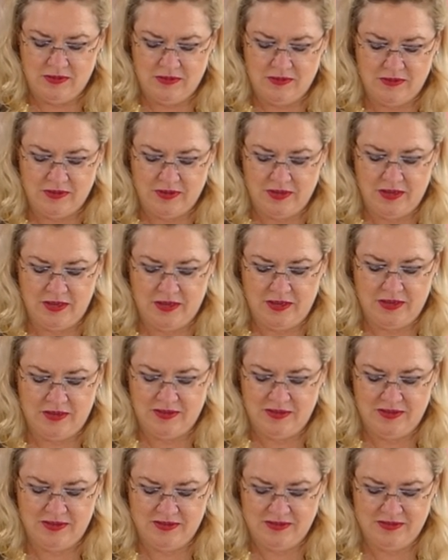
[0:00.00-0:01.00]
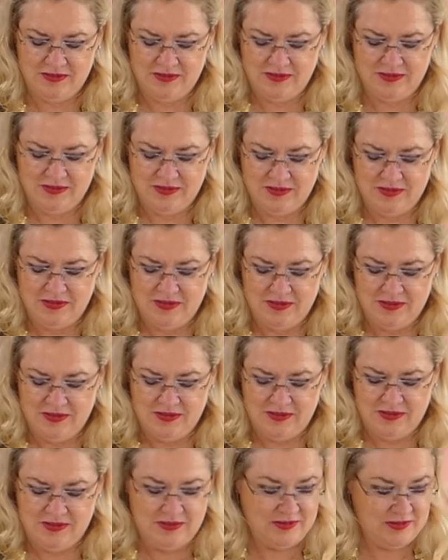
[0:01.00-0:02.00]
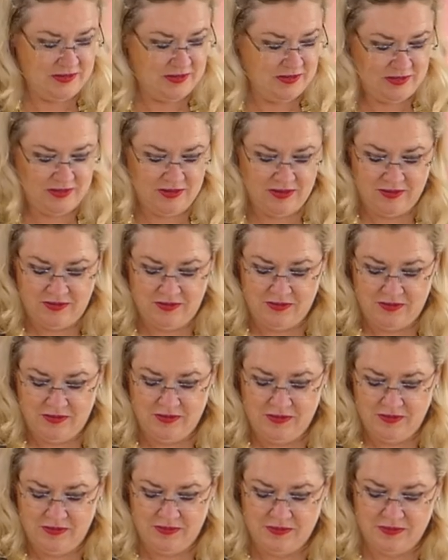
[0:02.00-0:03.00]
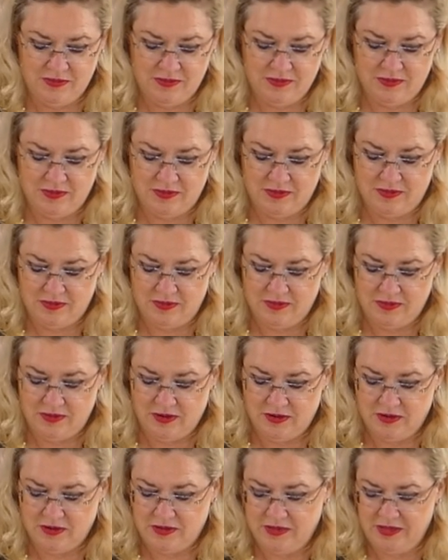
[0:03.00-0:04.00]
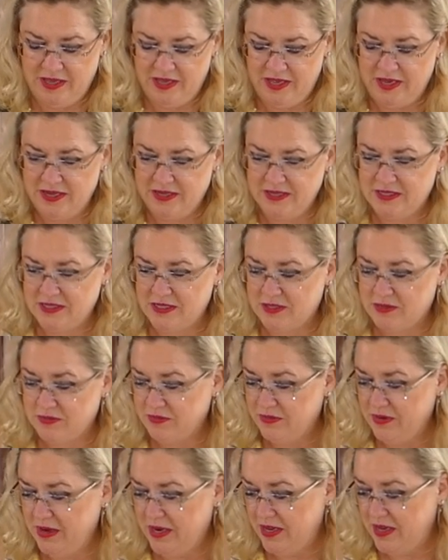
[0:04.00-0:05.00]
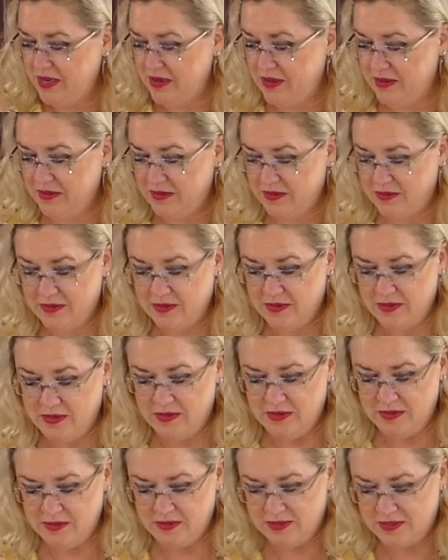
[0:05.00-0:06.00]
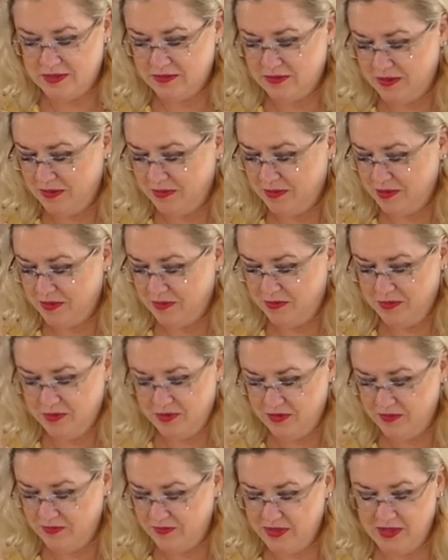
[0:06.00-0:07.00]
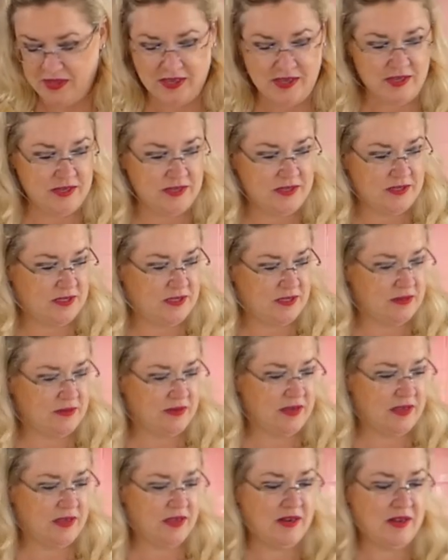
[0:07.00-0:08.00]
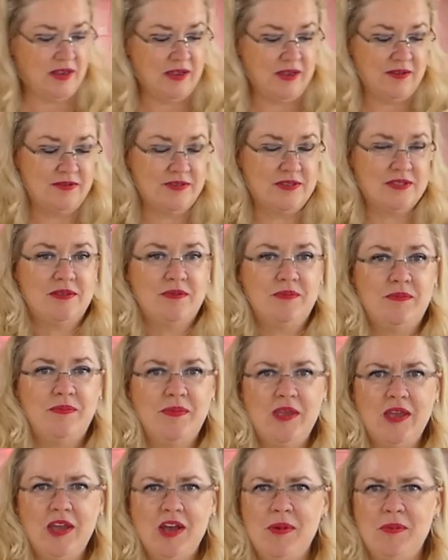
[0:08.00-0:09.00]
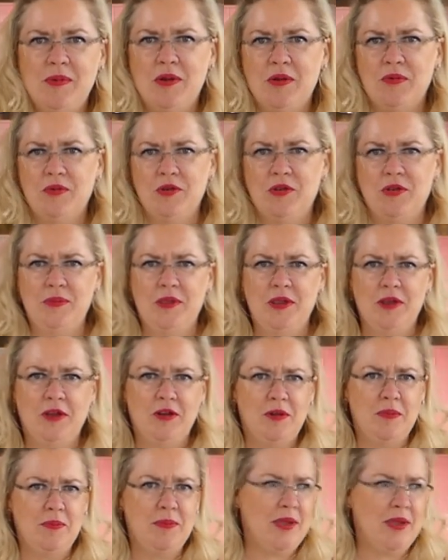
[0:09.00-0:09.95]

Okay. So our glaze is ready. So I'm going to move these so I can have some elbow room here to